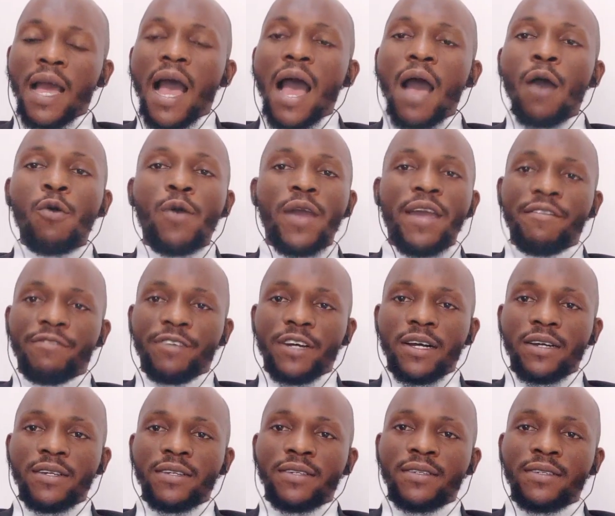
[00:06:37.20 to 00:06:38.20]
However,
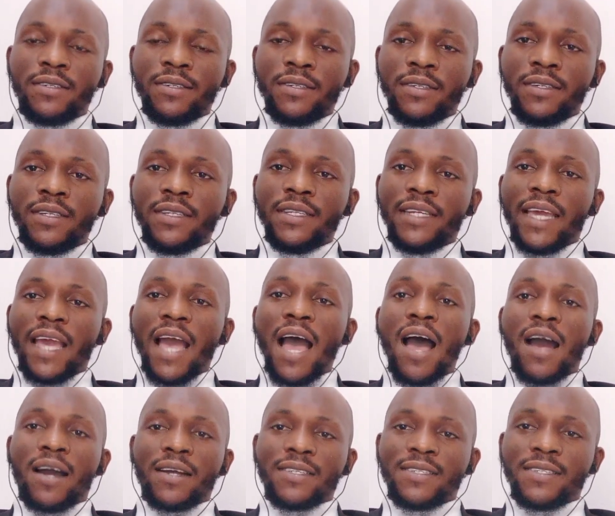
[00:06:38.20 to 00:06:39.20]
the
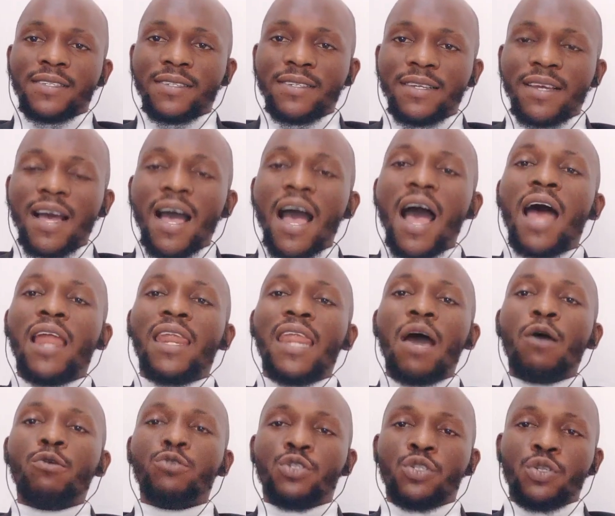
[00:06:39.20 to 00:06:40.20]
Act
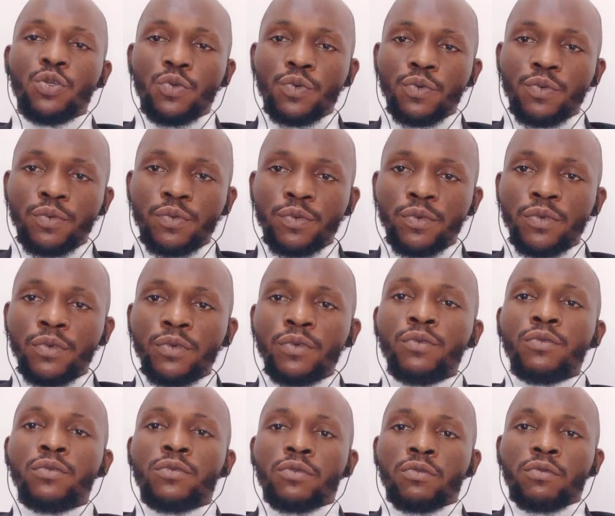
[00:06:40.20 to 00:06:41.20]
allows you
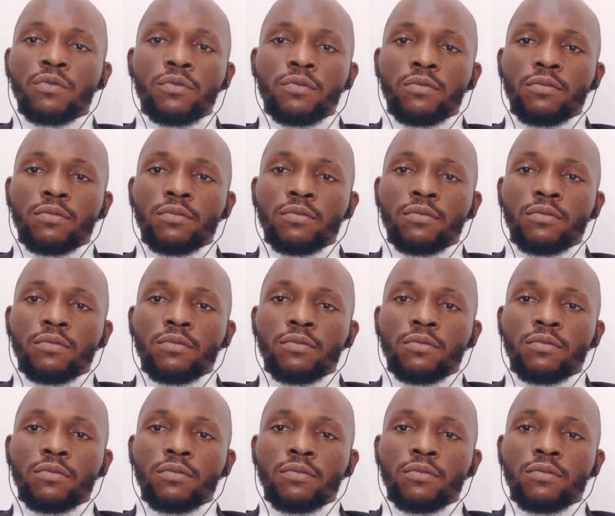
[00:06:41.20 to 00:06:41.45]
to